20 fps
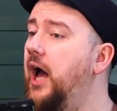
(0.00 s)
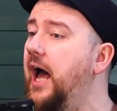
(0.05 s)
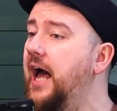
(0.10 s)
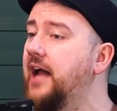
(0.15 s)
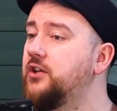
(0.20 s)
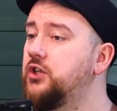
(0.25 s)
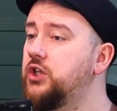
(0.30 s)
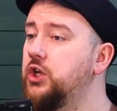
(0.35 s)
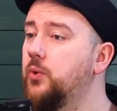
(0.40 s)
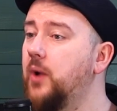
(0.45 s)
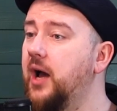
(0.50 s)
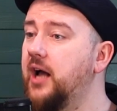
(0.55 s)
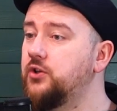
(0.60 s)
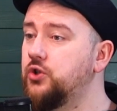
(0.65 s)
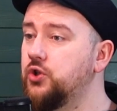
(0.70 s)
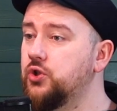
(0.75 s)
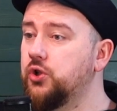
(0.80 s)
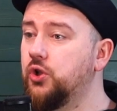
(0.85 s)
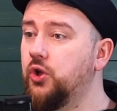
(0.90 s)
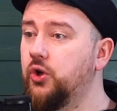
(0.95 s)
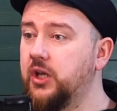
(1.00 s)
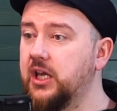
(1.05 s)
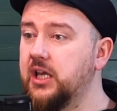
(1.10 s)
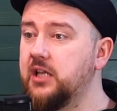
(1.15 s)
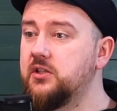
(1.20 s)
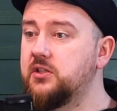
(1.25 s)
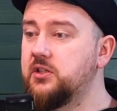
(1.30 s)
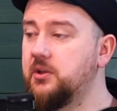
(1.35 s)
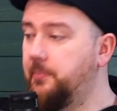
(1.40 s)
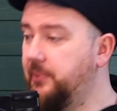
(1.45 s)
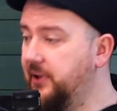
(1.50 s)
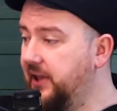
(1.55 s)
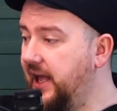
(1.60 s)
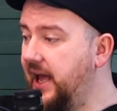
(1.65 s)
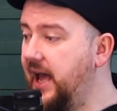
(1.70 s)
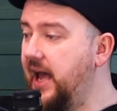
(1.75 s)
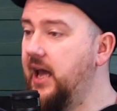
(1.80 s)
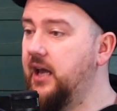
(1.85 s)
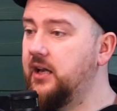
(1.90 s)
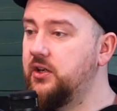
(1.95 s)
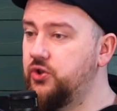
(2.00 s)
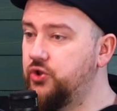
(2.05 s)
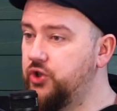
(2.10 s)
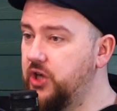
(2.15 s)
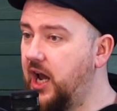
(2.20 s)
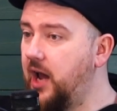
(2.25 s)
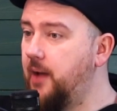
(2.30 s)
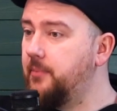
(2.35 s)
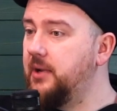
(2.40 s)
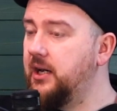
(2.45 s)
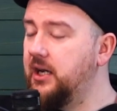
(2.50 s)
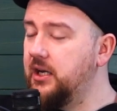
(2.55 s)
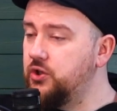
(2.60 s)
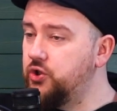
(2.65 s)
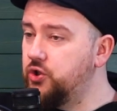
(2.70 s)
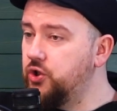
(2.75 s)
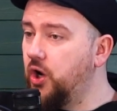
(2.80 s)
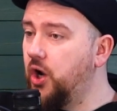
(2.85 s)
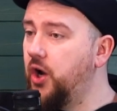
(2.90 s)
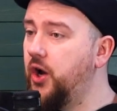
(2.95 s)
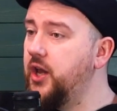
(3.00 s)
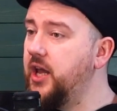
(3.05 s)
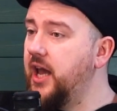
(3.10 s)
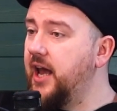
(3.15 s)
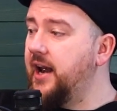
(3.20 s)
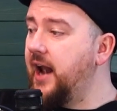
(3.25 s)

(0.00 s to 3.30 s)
and you are just looking to play and jam and enjoy